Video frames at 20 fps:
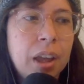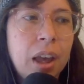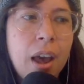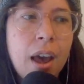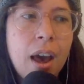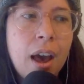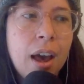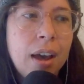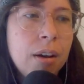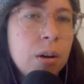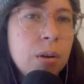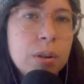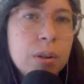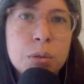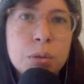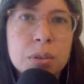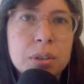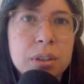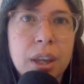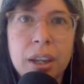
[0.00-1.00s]
I, I
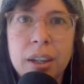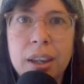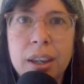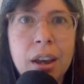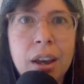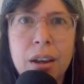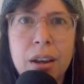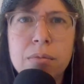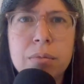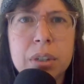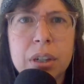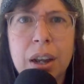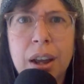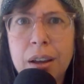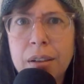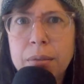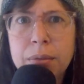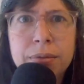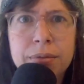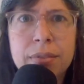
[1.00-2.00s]
always was like, yeah, I'm,
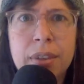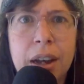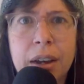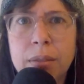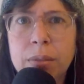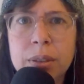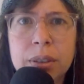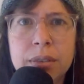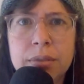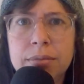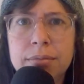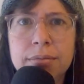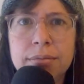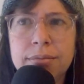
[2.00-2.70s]
I, I would,